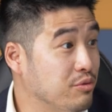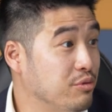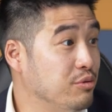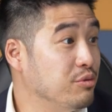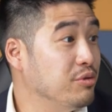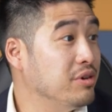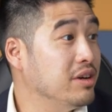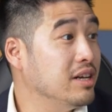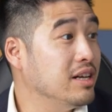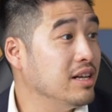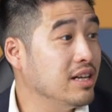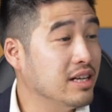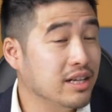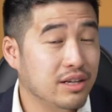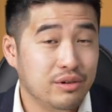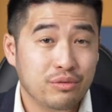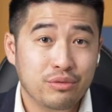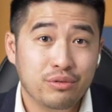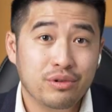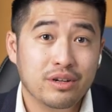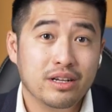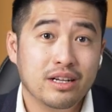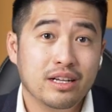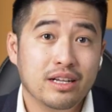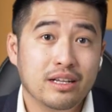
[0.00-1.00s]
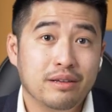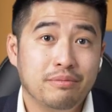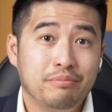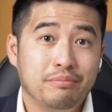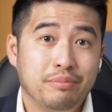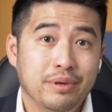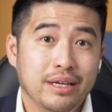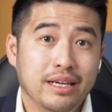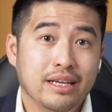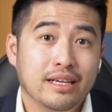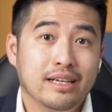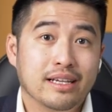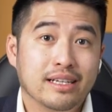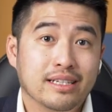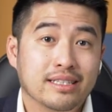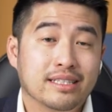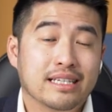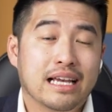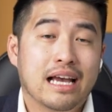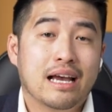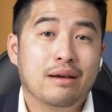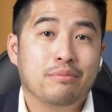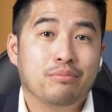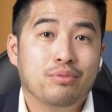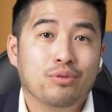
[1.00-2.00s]
really, really big
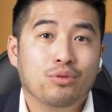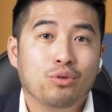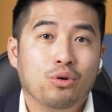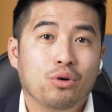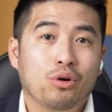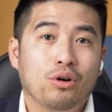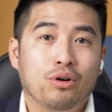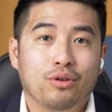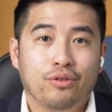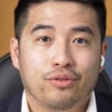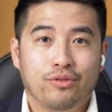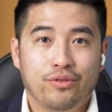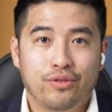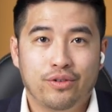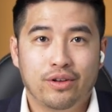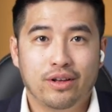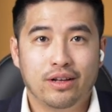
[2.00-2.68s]
example of